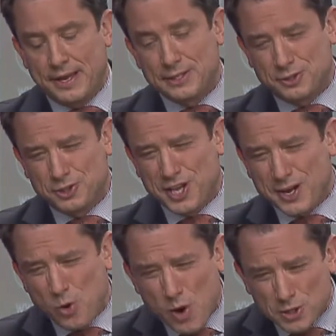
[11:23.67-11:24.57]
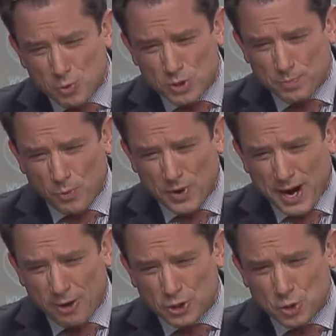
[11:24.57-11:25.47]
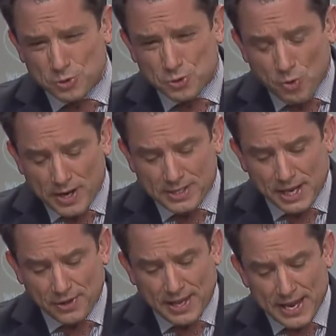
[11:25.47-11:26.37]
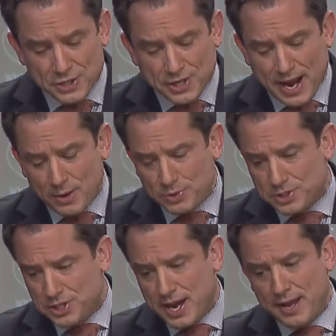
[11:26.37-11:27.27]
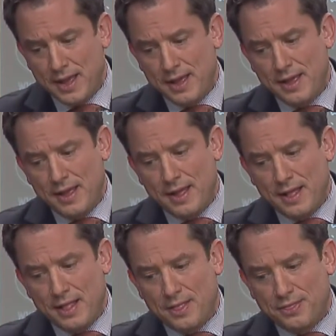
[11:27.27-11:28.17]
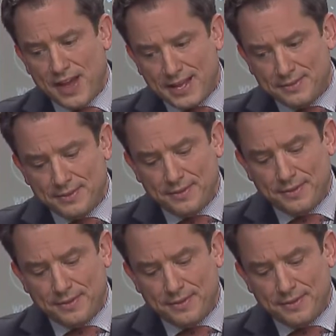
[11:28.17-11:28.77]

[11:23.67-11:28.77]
So your second question was regards to a trade delegation. I would say that